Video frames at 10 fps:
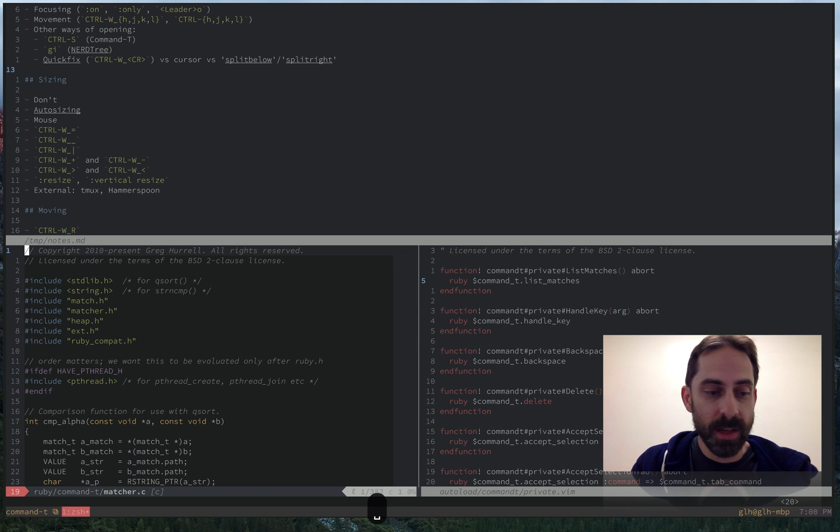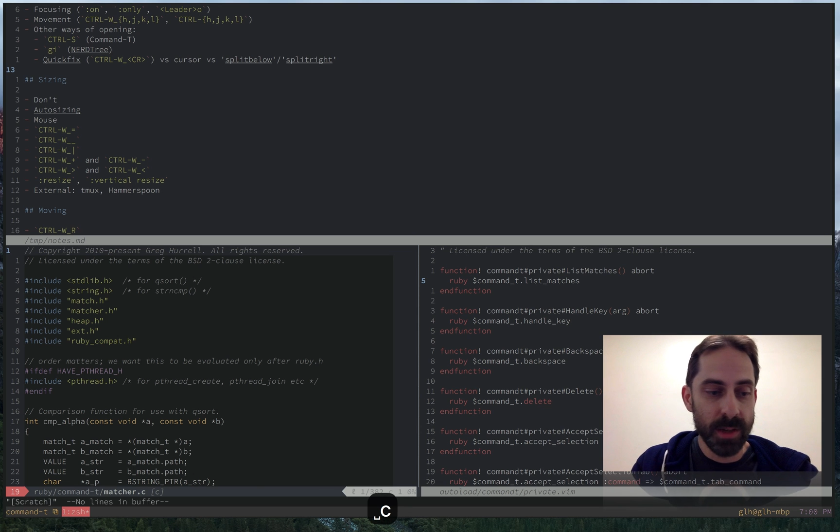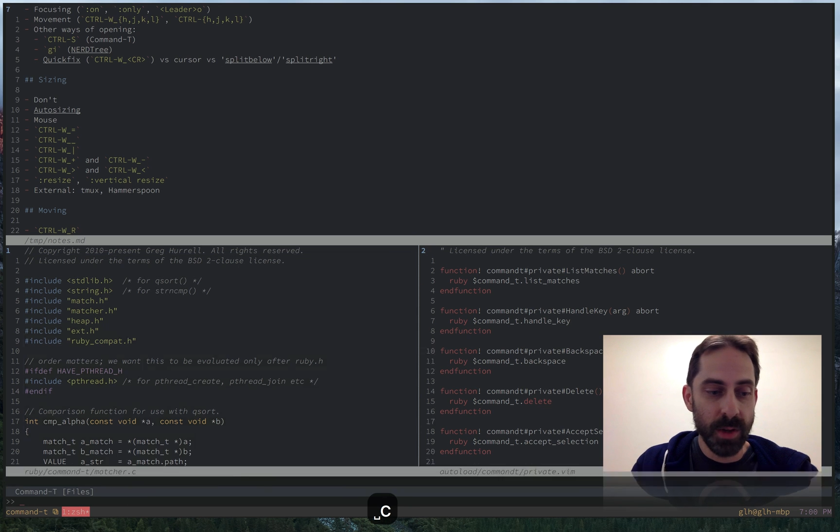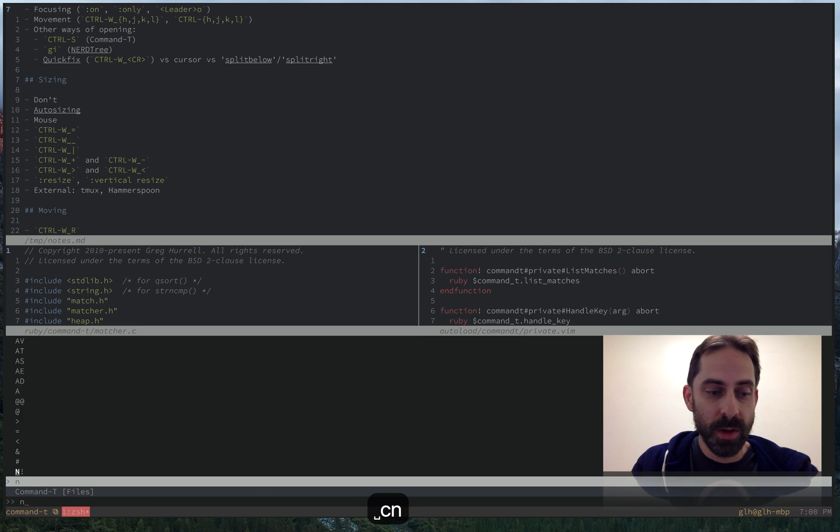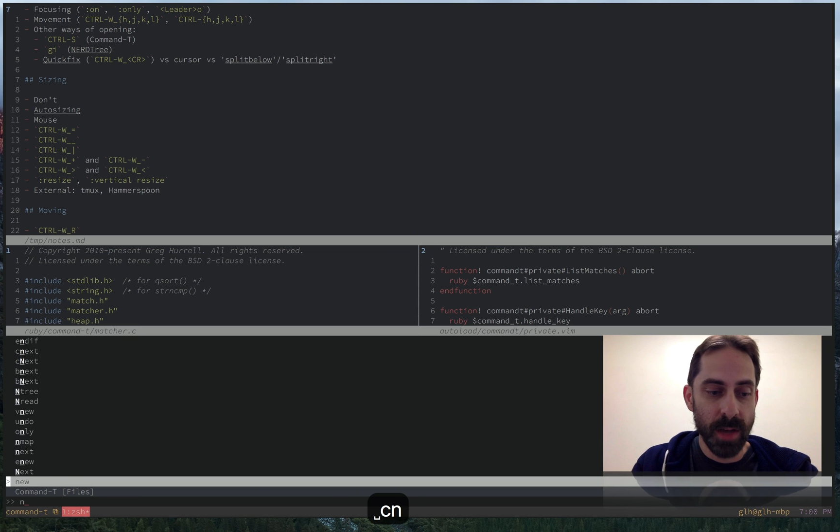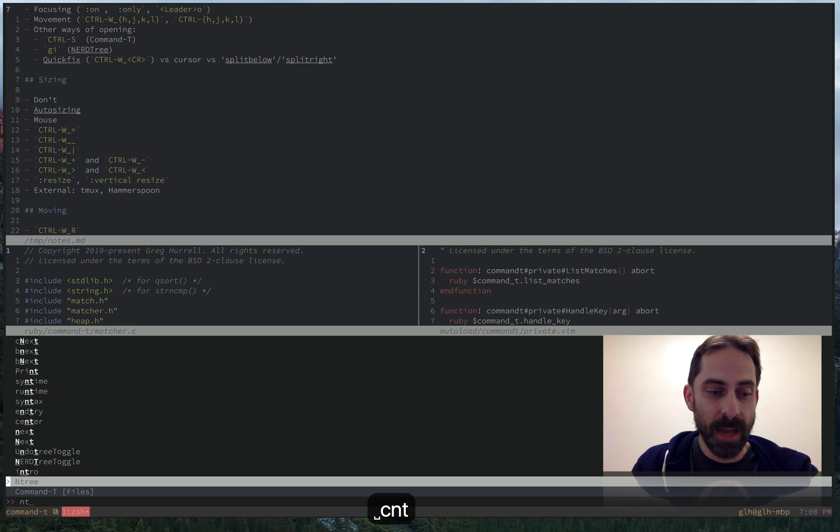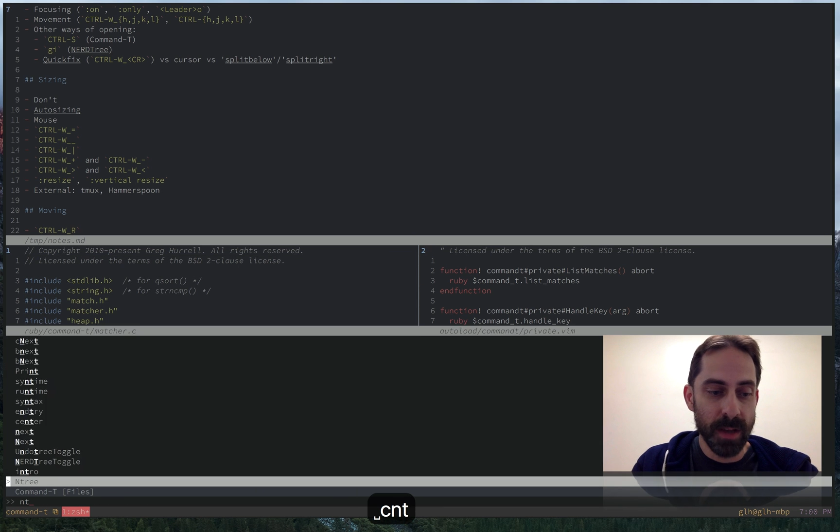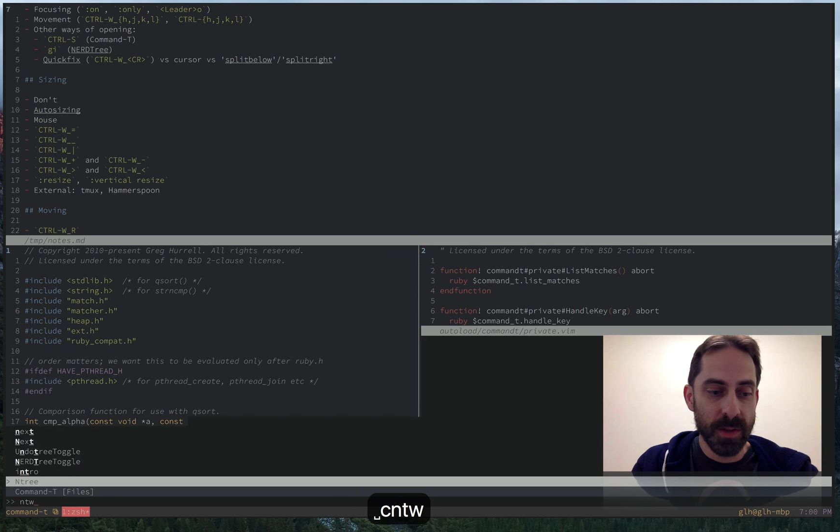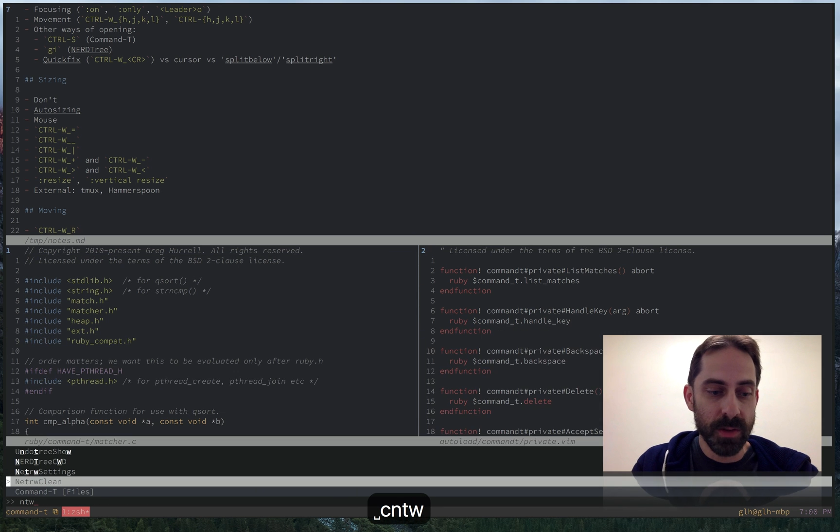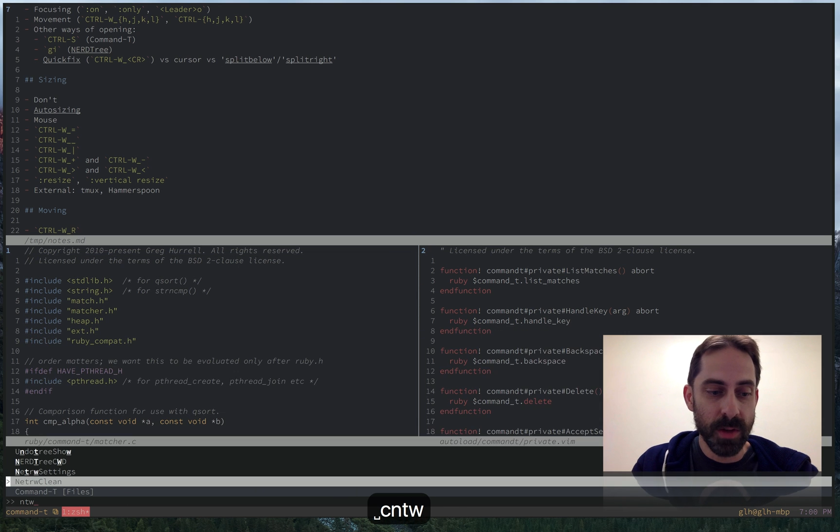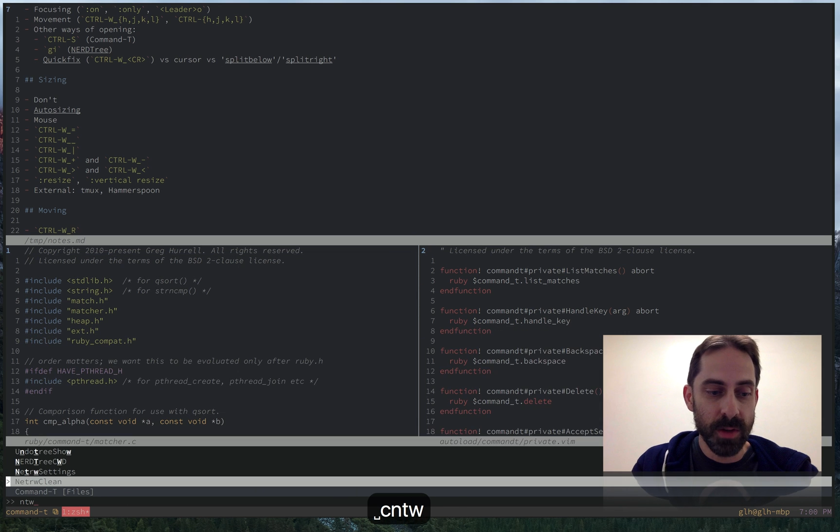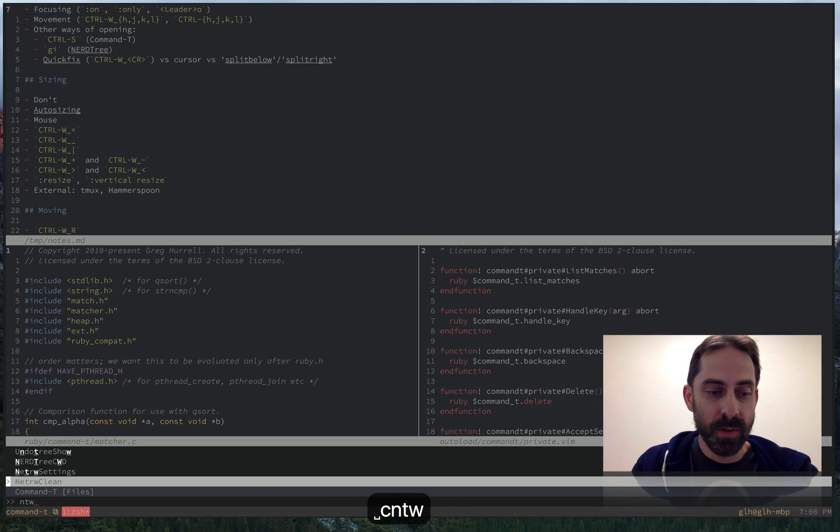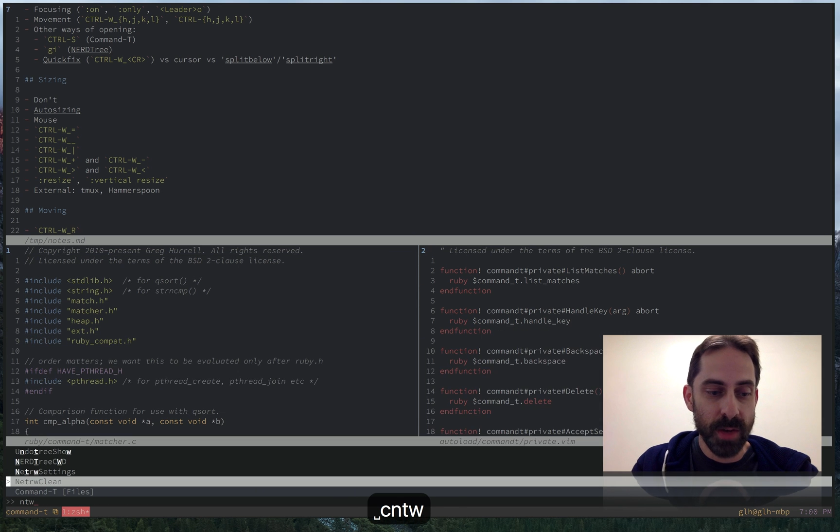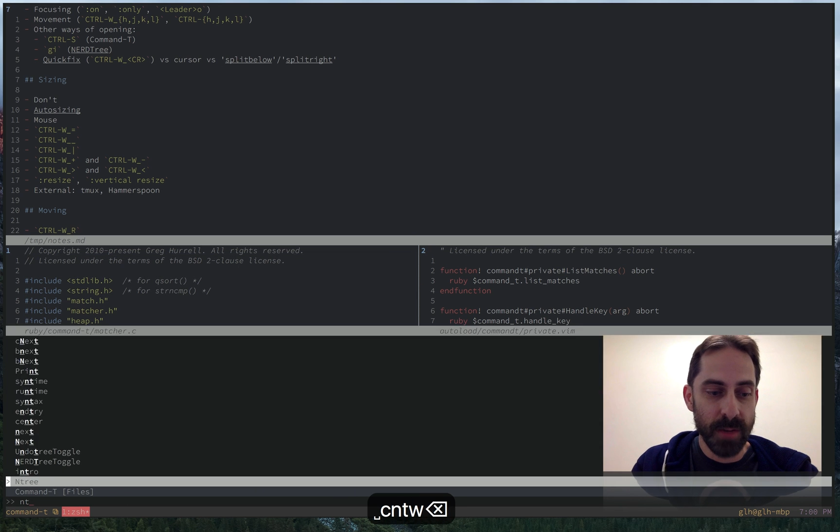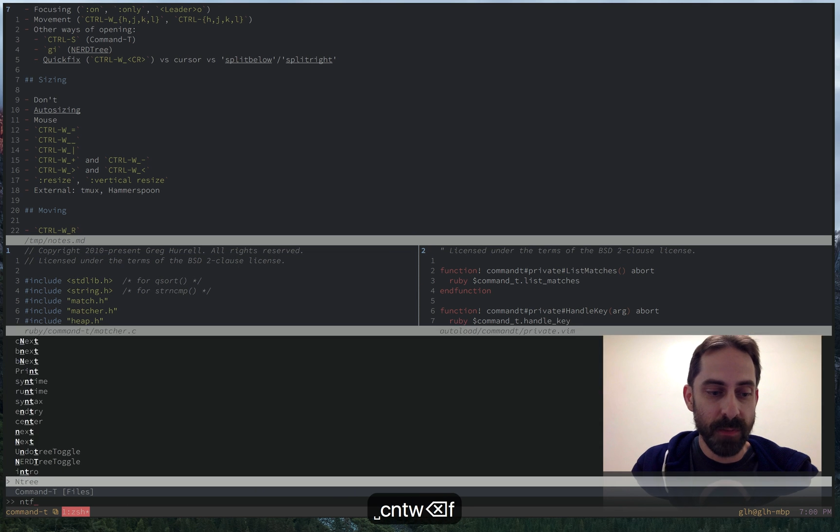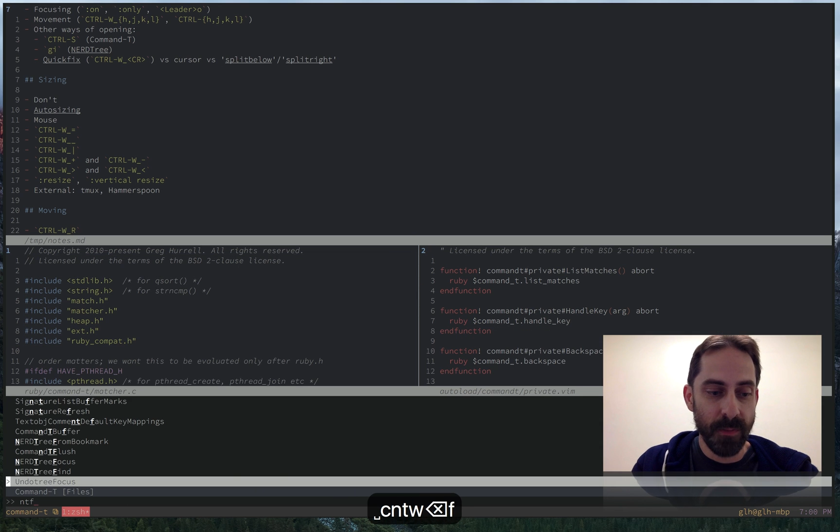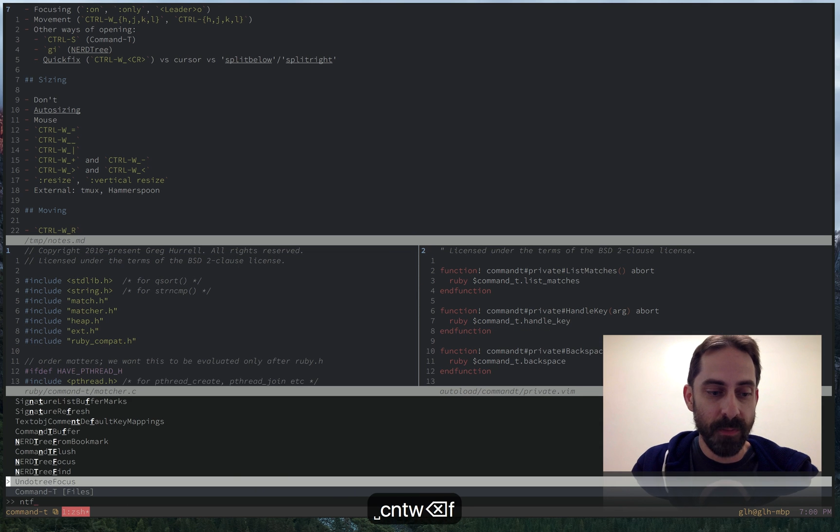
I showed how to use nurtree